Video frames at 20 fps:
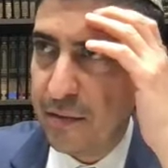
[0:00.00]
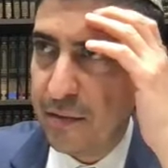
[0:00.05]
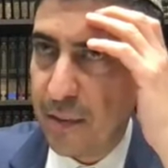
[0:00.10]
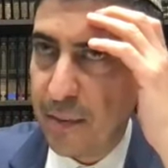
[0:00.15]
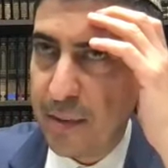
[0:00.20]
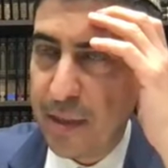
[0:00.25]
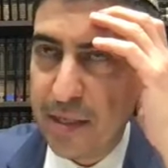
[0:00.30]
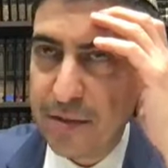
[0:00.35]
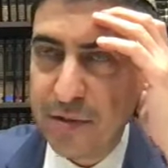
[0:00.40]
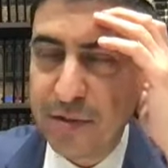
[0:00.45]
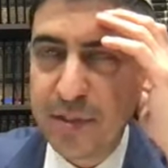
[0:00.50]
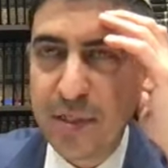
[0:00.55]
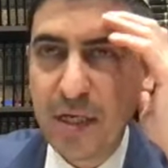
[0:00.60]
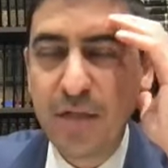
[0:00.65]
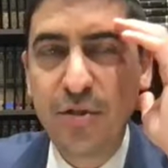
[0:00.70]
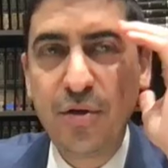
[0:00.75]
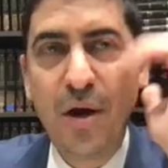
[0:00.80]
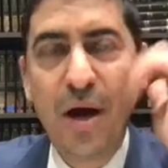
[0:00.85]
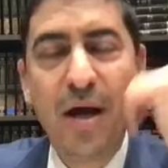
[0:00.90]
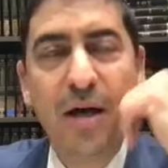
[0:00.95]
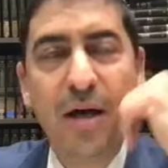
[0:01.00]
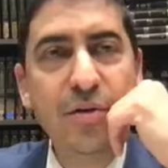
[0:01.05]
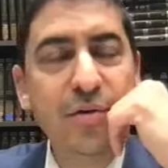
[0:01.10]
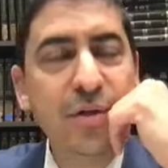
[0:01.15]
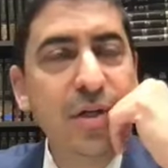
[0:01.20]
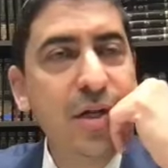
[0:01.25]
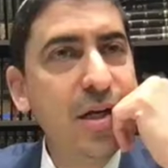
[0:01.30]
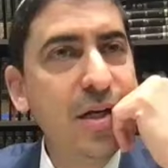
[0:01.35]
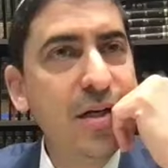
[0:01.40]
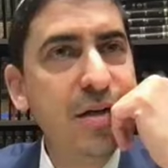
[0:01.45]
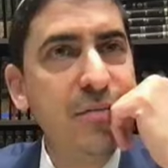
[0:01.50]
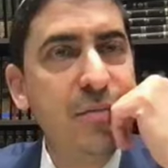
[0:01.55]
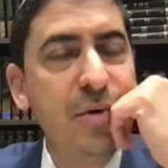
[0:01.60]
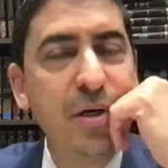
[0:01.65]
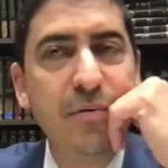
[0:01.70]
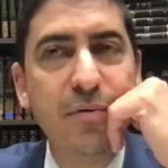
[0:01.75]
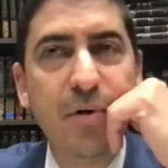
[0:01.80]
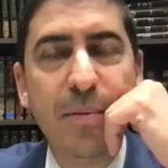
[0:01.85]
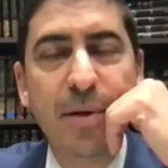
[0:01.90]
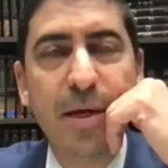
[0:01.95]
Rabbi Eliezer says you ha- you need
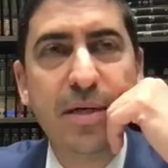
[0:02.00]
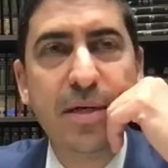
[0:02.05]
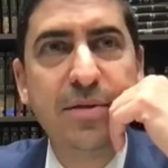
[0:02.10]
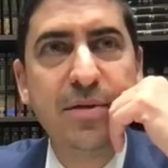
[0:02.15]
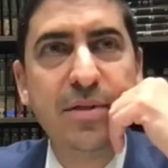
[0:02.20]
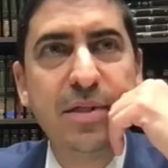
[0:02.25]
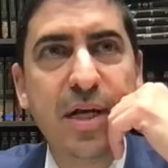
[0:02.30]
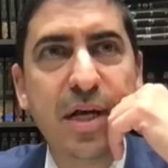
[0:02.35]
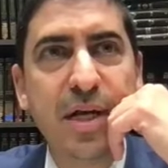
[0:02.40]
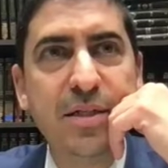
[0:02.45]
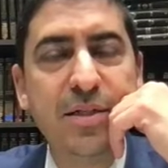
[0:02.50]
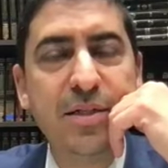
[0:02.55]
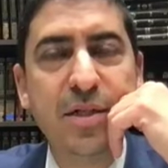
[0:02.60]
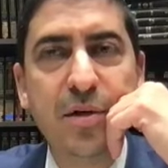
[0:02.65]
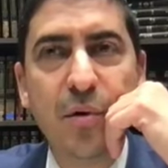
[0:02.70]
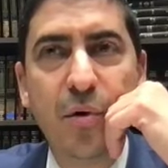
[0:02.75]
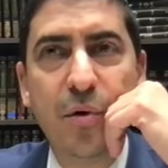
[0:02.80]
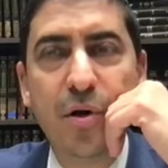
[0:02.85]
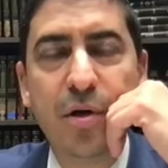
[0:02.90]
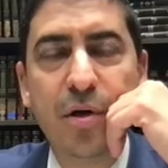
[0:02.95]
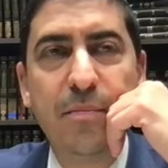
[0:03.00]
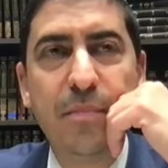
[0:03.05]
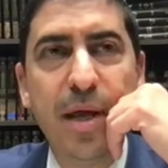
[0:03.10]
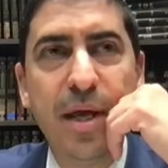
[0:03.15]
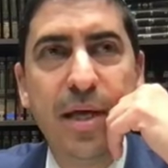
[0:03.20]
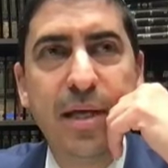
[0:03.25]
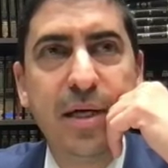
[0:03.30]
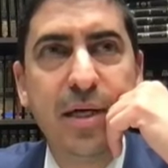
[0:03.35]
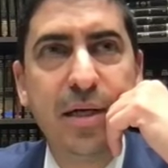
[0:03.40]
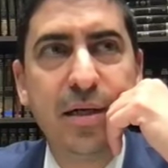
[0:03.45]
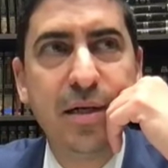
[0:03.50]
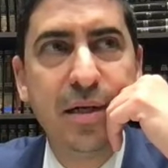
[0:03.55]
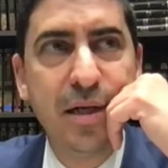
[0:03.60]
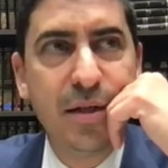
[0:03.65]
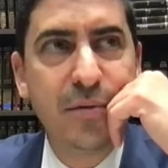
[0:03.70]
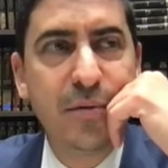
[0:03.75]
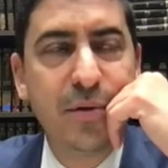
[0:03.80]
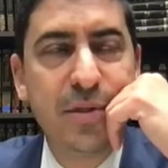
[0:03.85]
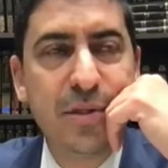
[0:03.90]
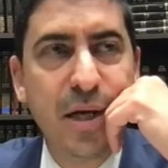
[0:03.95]
when Rabbi Eliezer says in order to make it. In
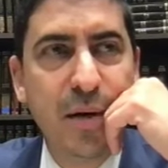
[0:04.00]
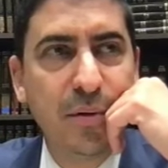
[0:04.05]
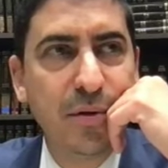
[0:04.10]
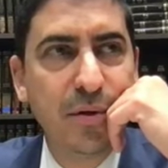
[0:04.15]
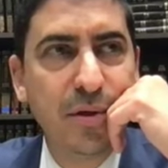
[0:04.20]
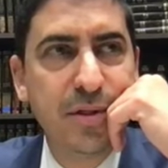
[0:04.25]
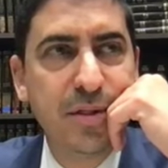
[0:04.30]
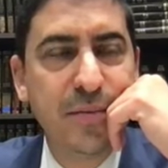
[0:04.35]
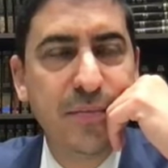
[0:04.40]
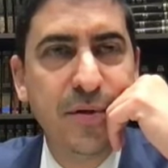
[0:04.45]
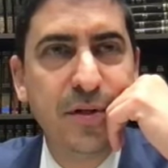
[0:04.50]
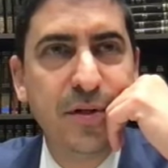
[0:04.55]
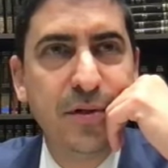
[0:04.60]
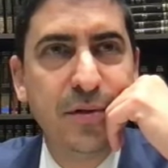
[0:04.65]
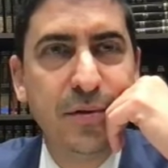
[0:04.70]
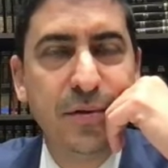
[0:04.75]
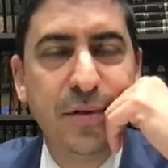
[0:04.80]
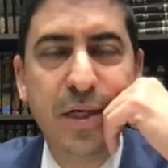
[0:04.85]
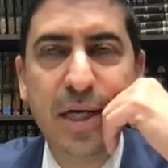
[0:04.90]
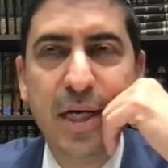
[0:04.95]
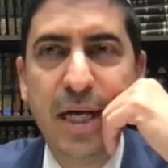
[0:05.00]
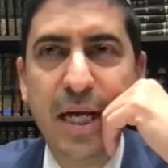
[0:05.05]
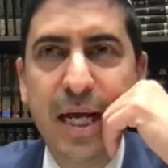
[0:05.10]
other words, now we're learning something new.